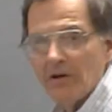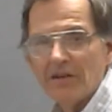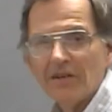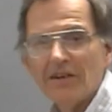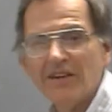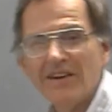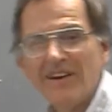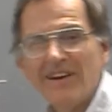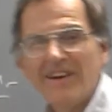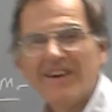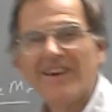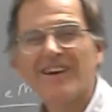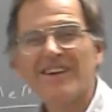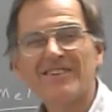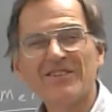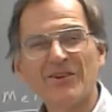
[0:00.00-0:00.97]
it.
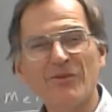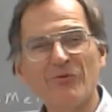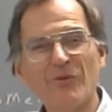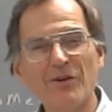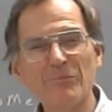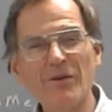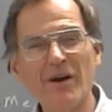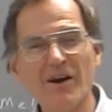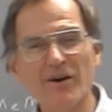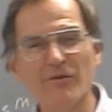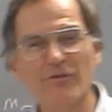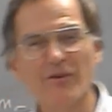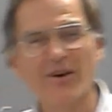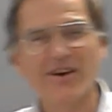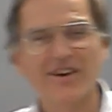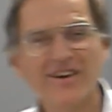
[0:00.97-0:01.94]
It's 1
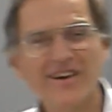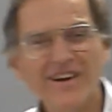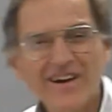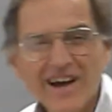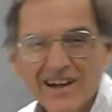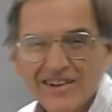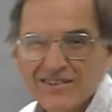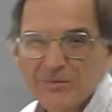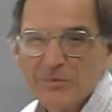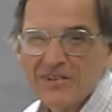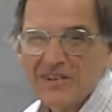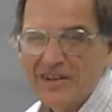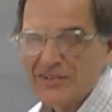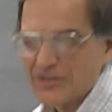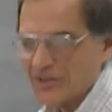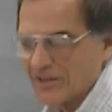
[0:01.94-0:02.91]
more. That's
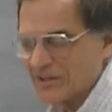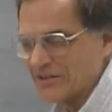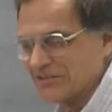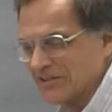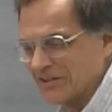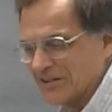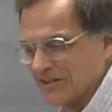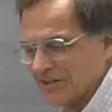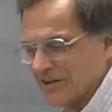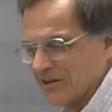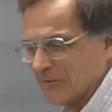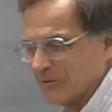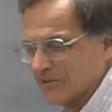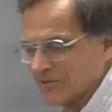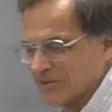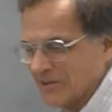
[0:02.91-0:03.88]
potential energy.
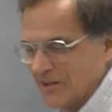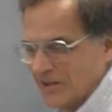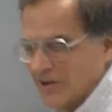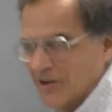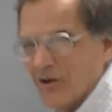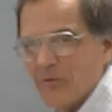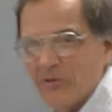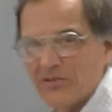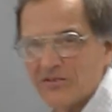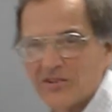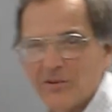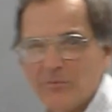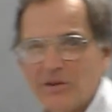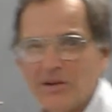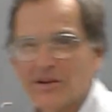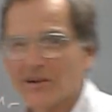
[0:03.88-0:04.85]
Almost
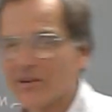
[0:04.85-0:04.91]
committed a